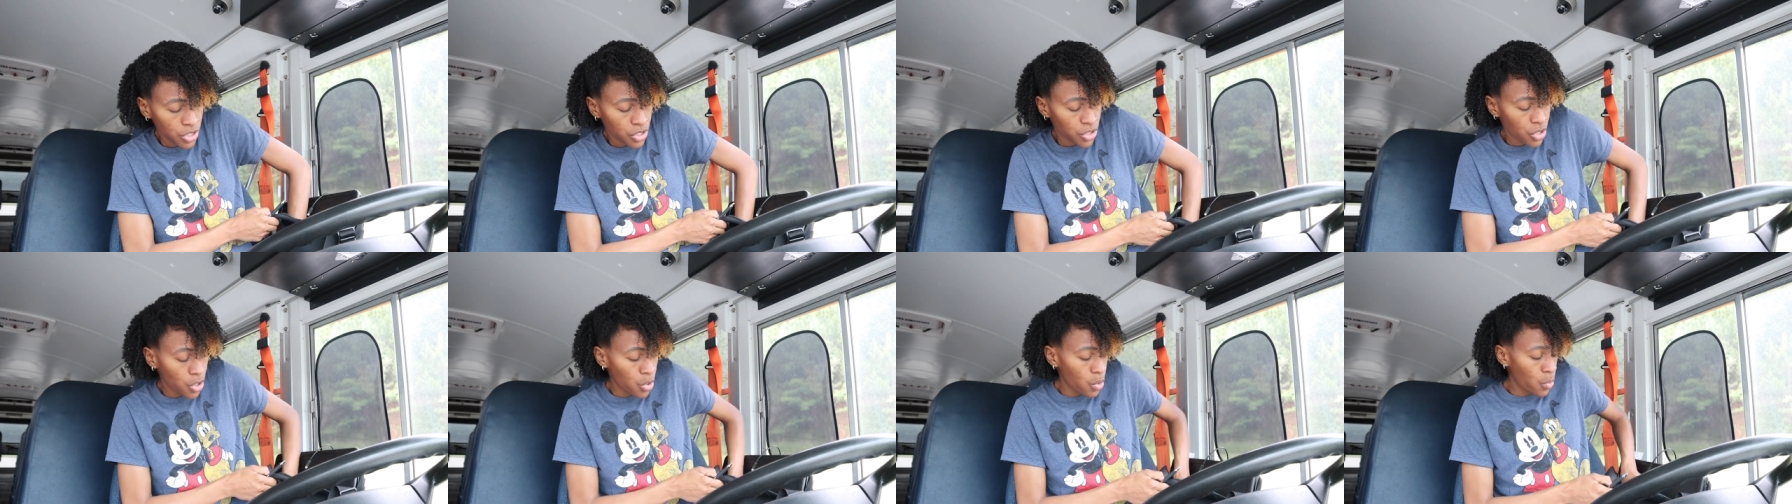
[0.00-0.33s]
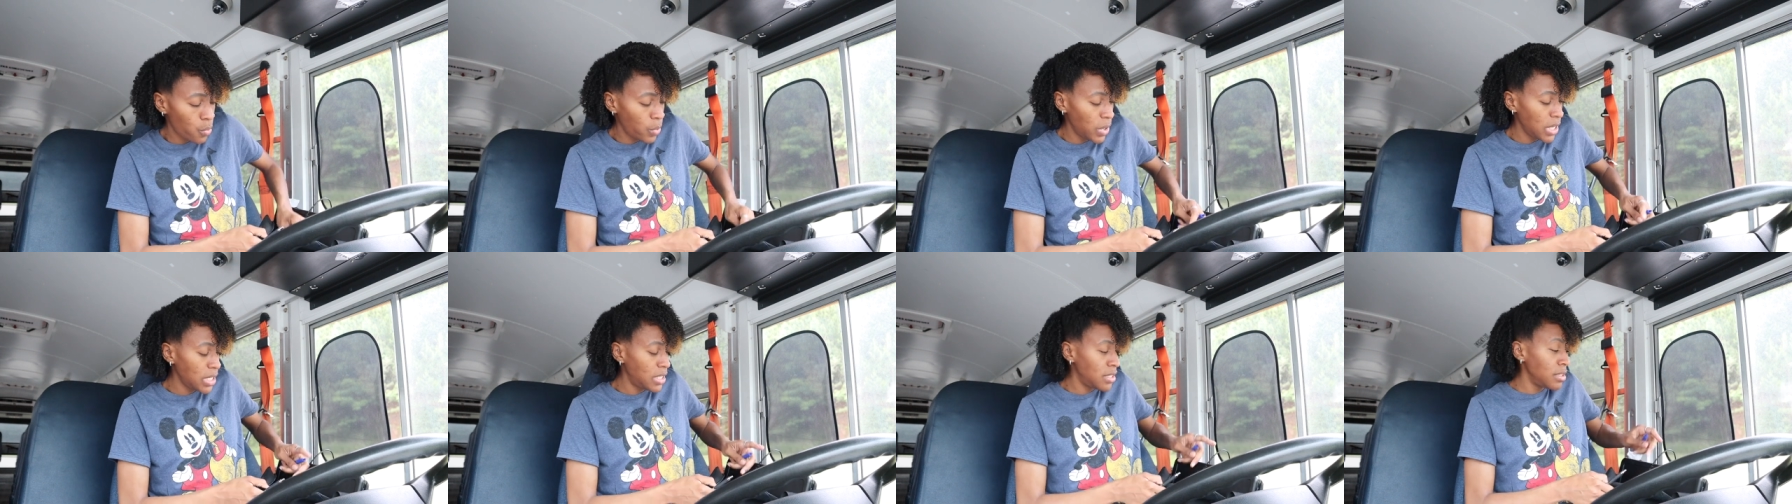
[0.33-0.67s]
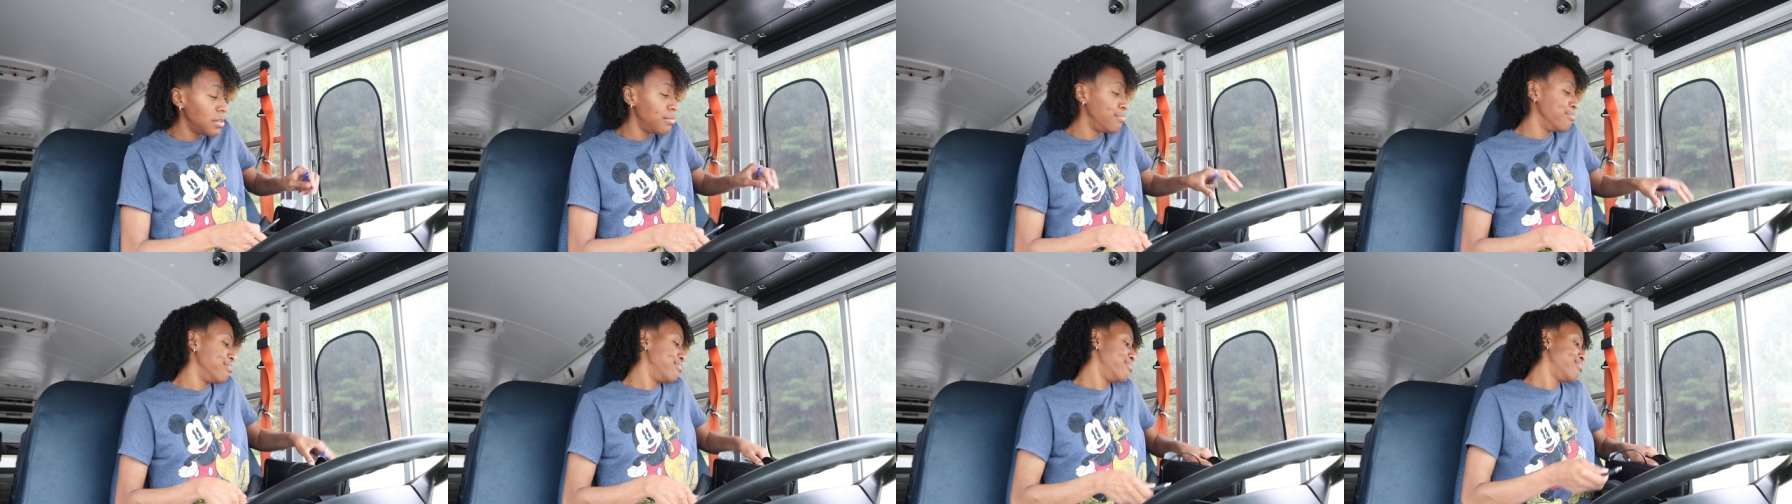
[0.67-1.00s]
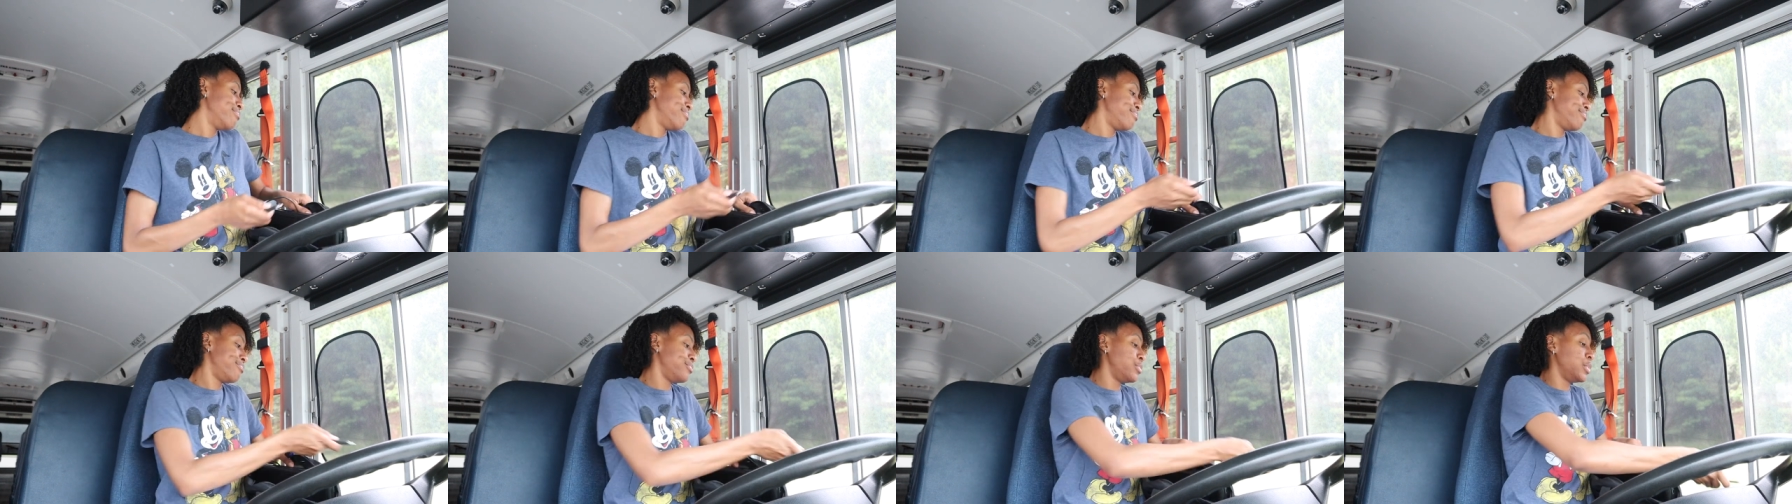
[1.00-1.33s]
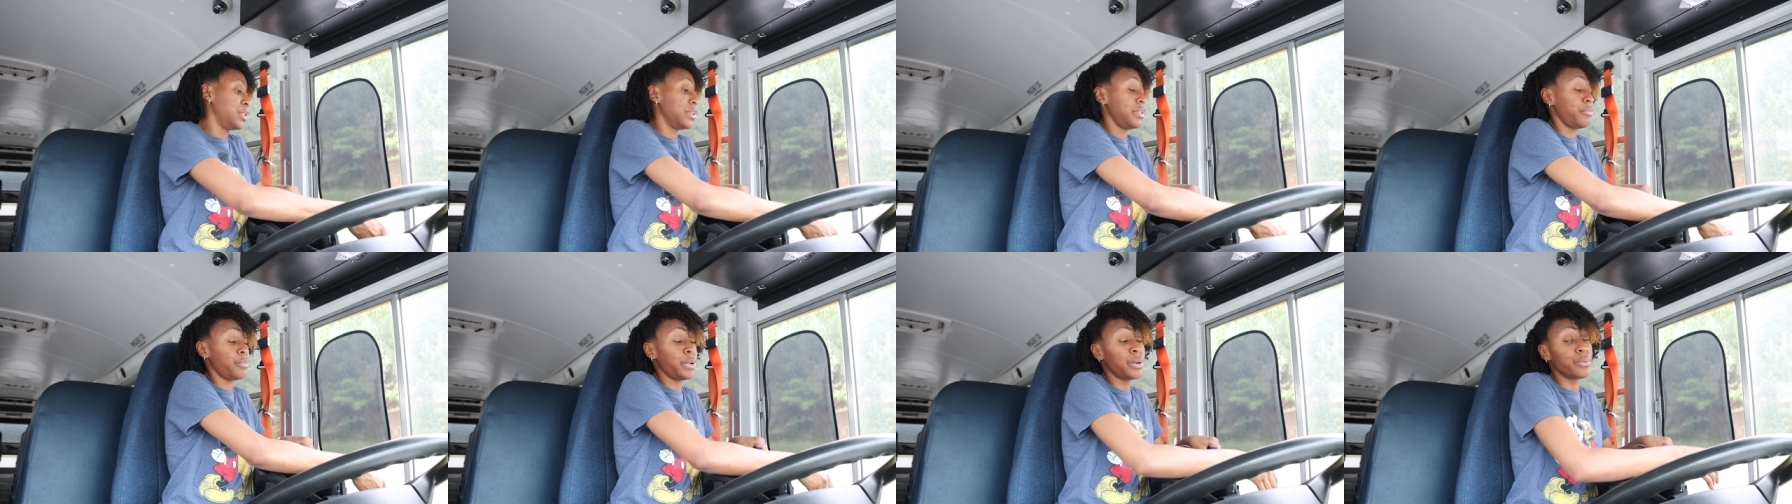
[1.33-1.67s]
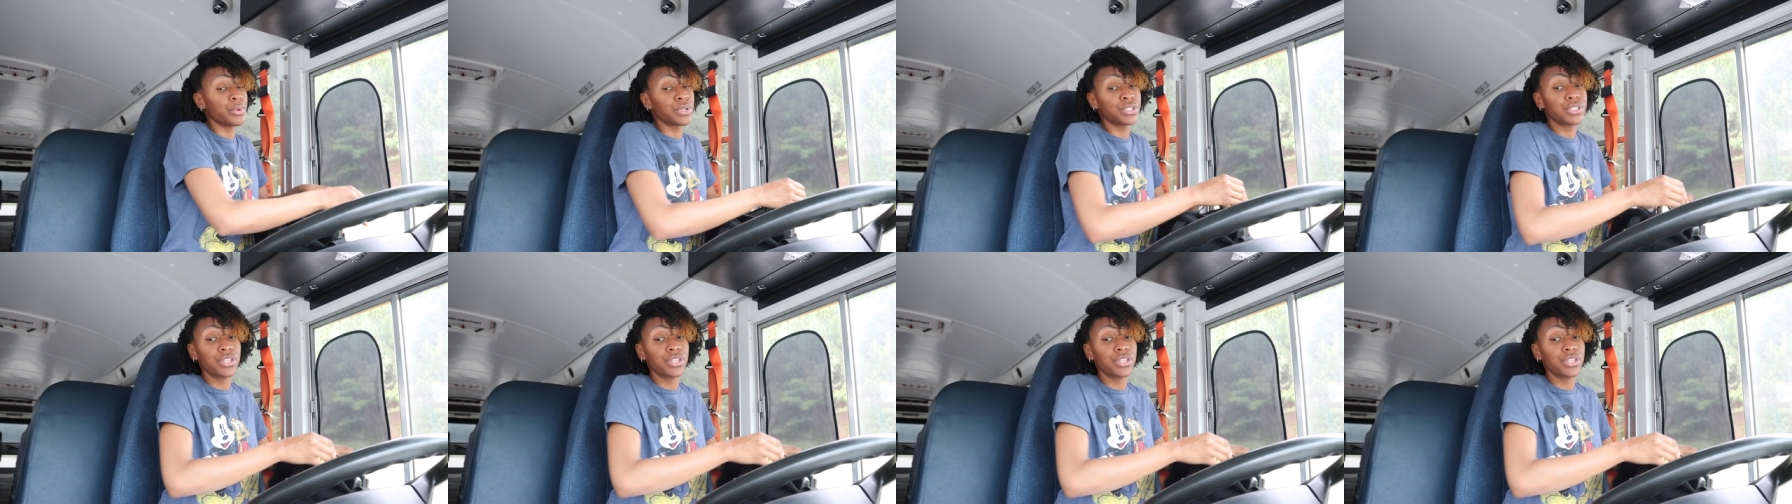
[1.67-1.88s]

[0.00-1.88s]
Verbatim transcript: So we, well, we were